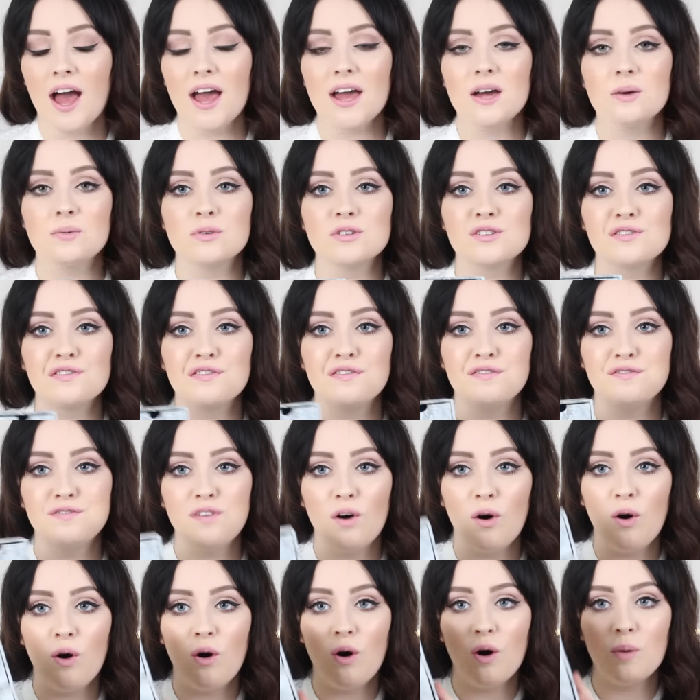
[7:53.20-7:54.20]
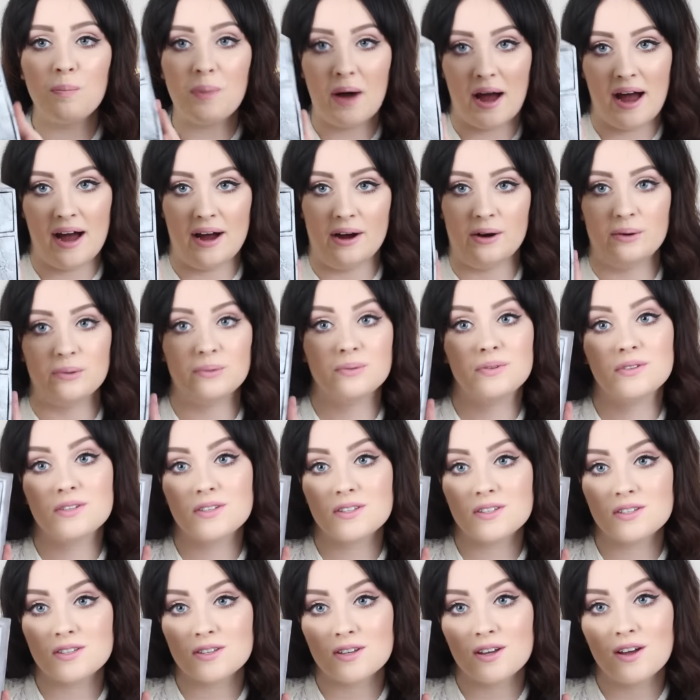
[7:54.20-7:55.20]
It was four
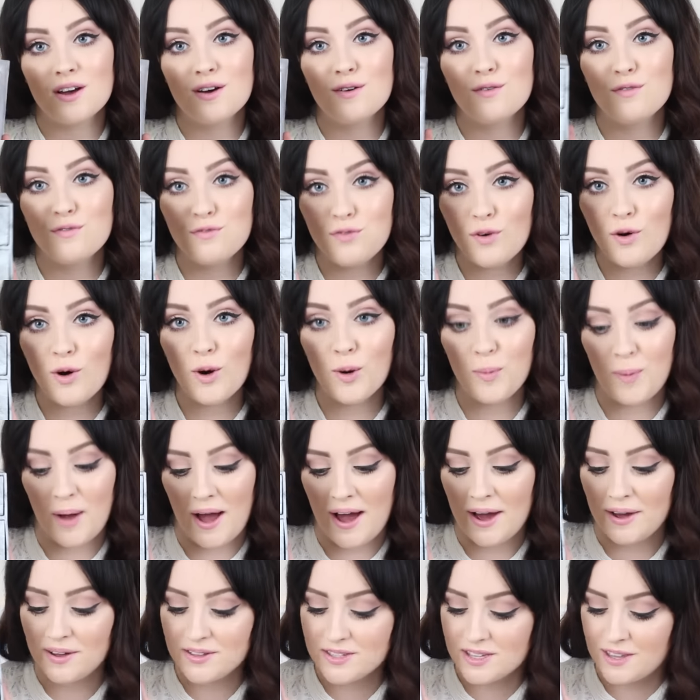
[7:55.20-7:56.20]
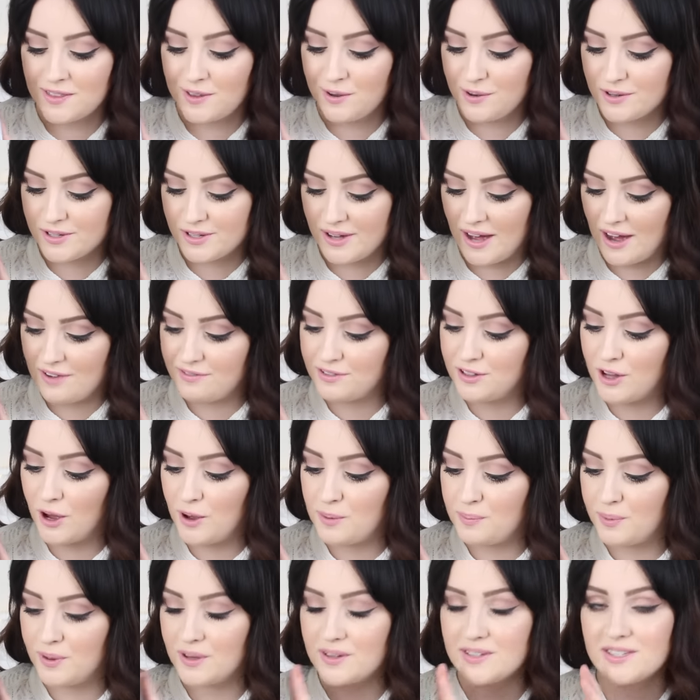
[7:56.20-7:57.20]
pounds. four pounds, and they also have
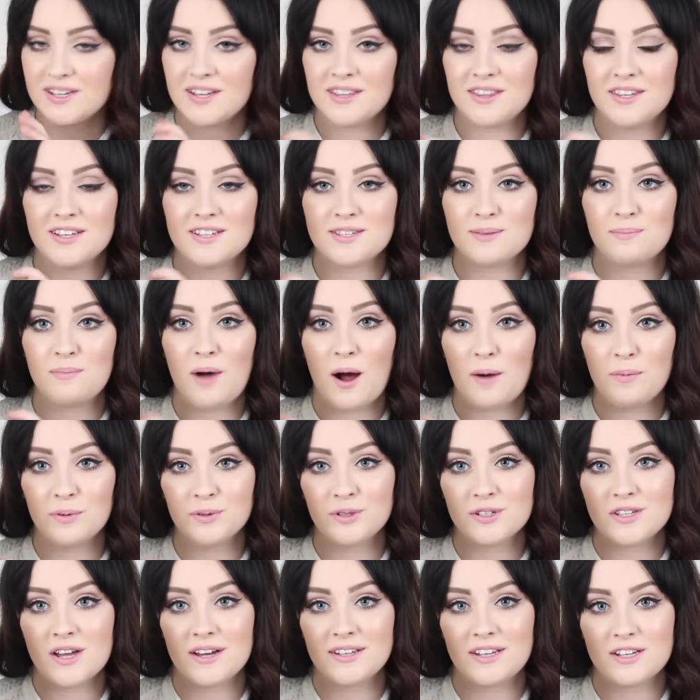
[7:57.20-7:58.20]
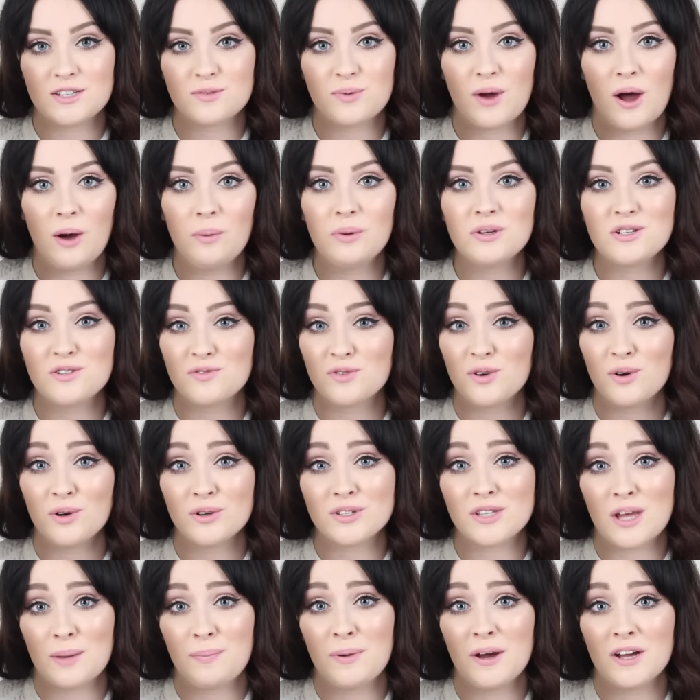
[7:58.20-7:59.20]
notebooks in this marble design as well, which of
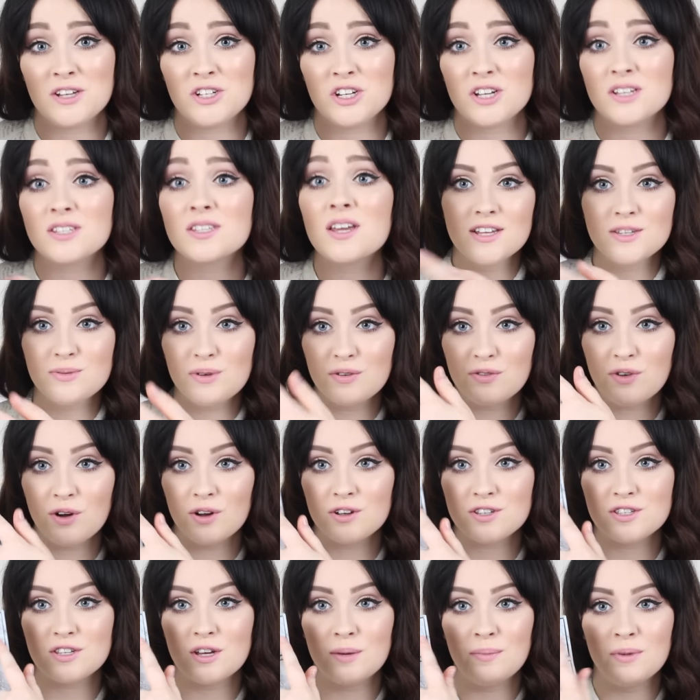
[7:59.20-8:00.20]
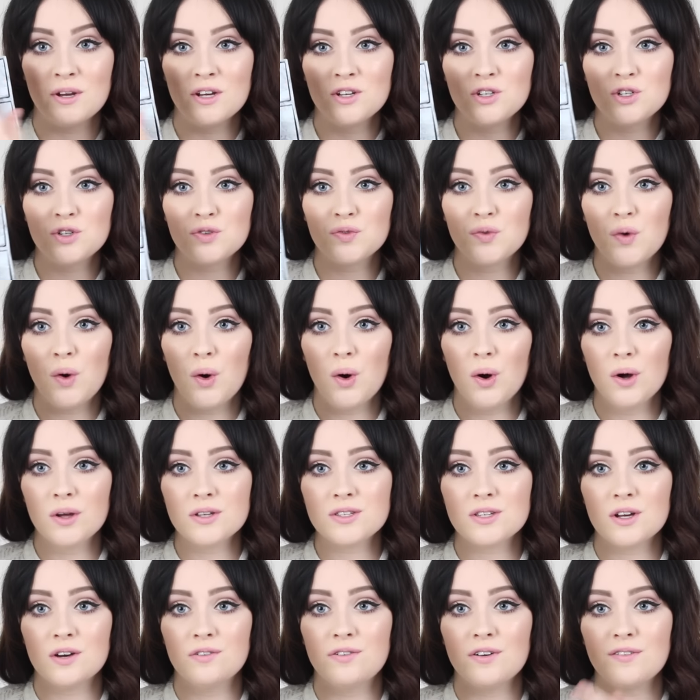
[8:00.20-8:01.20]
course I purchased. So we've got some
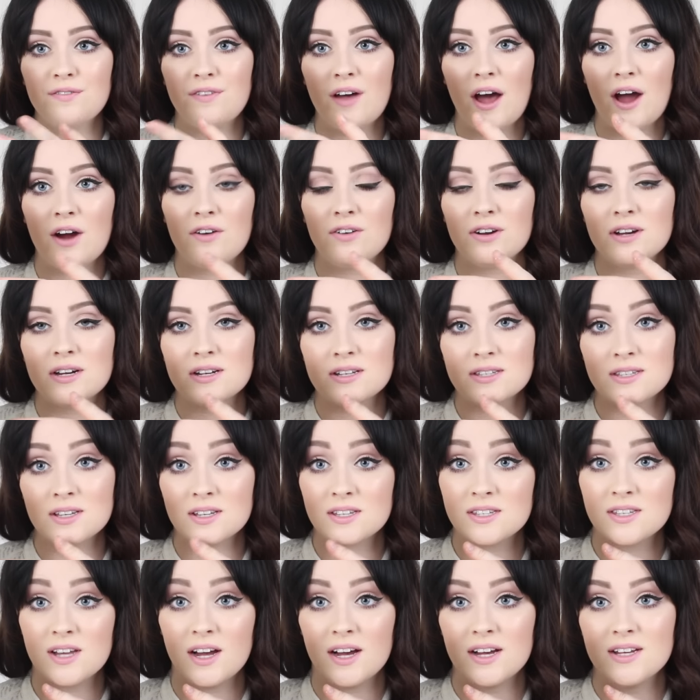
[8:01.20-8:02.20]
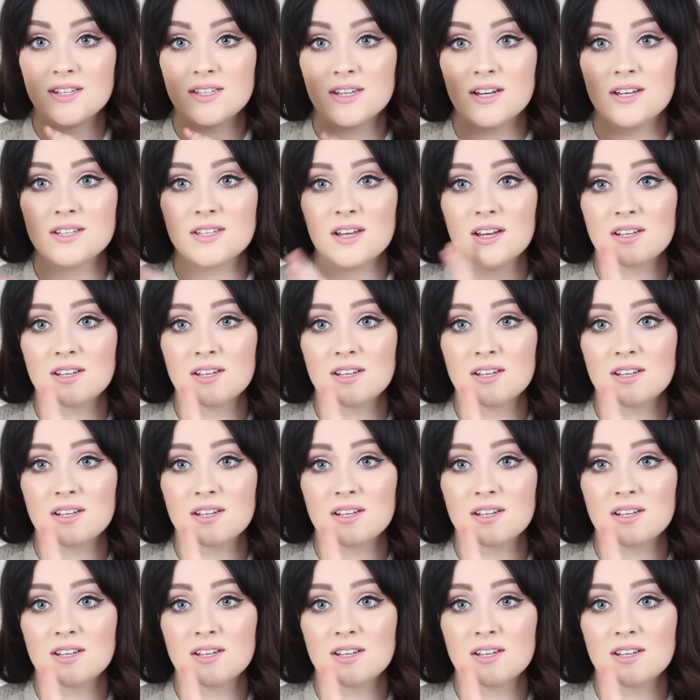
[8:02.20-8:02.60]
drawers of various sizes.